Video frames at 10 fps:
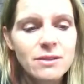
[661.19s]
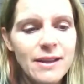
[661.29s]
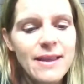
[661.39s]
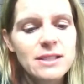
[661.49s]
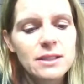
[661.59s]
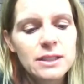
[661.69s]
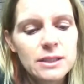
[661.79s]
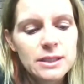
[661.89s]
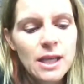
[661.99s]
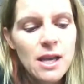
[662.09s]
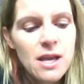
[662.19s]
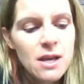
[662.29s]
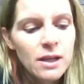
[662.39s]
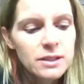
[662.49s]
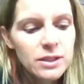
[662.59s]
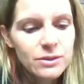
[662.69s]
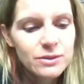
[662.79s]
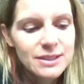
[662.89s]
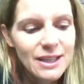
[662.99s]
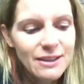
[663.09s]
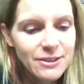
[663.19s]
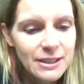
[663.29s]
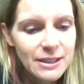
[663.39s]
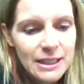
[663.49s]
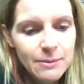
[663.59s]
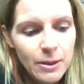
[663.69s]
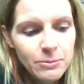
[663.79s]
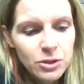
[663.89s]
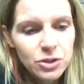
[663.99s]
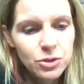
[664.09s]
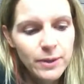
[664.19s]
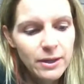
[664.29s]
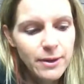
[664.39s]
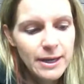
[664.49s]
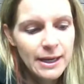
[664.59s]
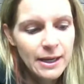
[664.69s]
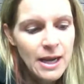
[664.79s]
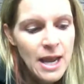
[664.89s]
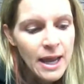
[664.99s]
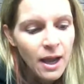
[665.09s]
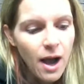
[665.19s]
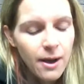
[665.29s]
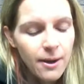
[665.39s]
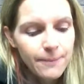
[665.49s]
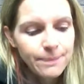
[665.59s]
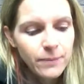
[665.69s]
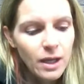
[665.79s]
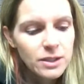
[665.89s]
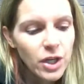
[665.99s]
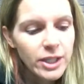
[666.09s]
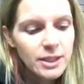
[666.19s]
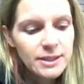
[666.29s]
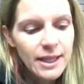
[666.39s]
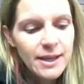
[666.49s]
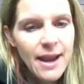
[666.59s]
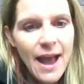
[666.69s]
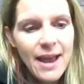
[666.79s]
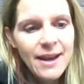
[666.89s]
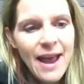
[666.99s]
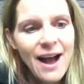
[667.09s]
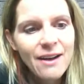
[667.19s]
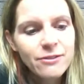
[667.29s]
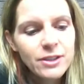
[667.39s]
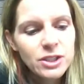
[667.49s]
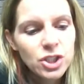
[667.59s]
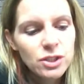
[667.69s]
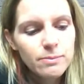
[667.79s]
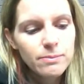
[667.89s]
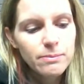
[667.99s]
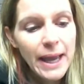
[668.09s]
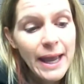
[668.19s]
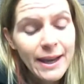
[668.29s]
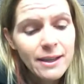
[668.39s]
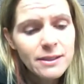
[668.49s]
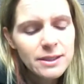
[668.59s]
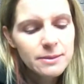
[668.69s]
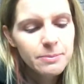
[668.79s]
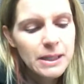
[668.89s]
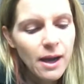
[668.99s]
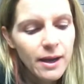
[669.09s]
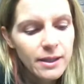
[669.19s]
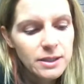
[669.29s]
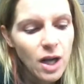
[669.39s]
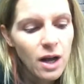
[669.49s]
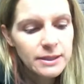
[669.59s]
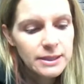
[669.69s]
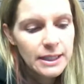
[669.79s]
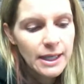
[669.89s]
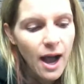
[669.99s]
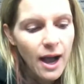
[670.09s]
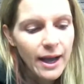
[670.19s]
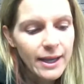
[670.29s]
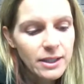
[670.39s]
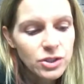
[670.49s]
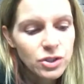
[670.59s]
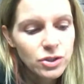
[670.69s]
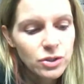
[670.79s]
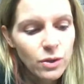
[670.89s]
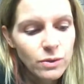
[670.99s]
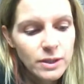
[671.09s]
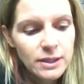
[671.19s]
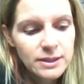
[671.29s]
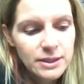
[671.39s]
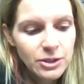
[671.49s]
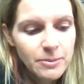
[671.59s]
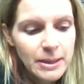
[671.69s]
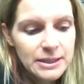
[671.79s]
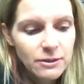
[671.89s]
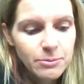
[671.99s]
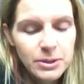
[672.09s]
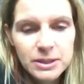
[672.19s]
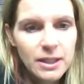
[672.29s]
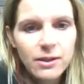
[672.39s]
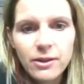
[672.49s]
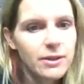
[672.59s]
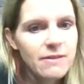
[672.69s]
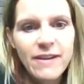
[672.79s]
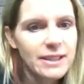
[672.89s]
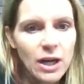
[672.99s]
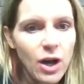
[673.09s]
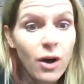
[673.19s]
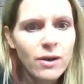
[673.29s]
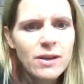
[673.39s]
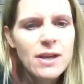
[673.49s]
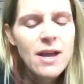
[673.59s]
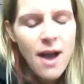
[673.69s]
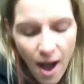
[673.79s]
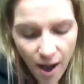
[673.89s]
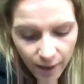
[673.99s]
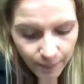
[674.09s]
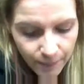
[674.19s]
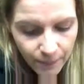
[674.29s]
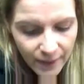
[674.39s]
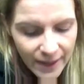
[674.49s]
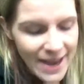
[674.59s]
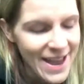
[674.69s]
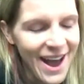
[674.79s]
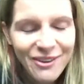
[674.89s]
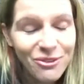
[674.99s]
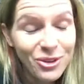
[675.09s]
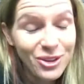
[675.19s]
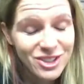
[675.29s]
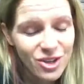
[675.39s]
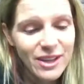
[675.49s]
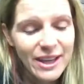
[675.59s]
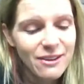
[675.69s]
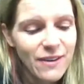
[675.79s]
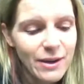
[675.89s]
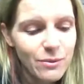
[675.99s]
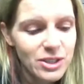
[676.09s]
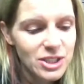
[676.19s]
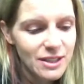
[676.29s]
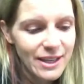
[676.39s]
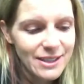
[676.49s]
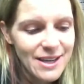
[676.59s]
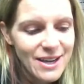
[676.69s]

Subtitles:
or run that distance. So definitely keep up your trail running. It's hard to say an average pace because honestly, I don't consider myself particularly fast at all. I really don't. Like if I were to like,